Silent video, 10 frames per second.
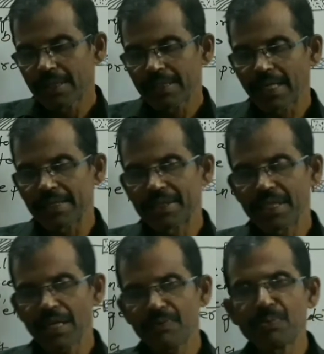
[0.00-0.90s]
The
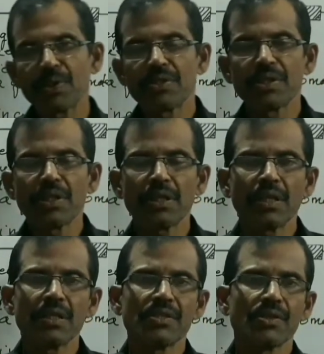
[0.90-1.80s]
GFP gene
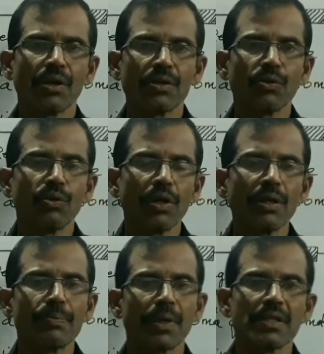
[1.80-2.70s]
is not
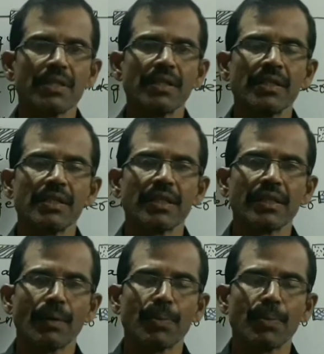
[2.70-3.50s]
only present in the